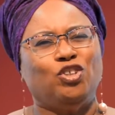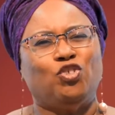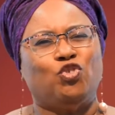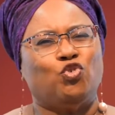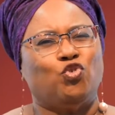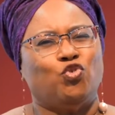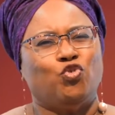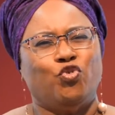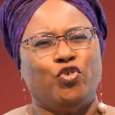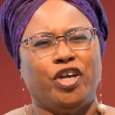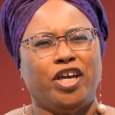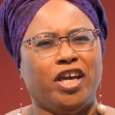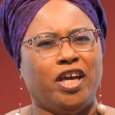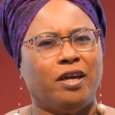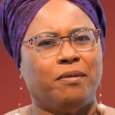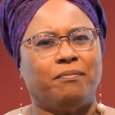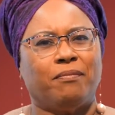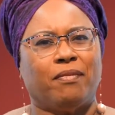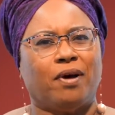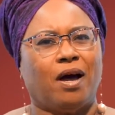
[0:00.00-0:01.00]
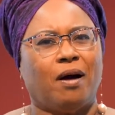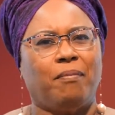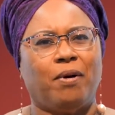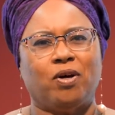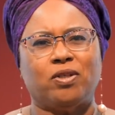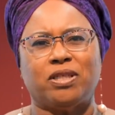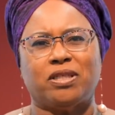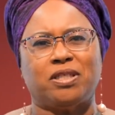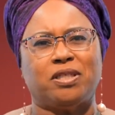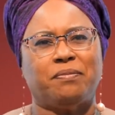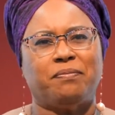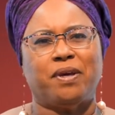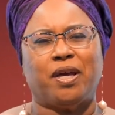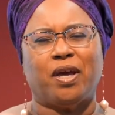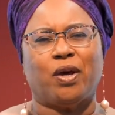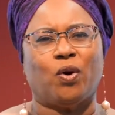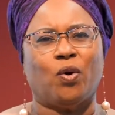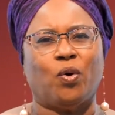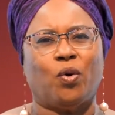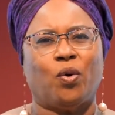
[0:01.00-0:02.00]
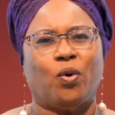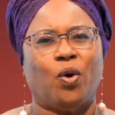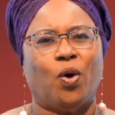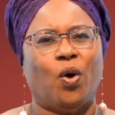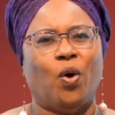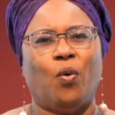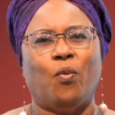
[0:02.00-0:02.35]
dream about a Tobago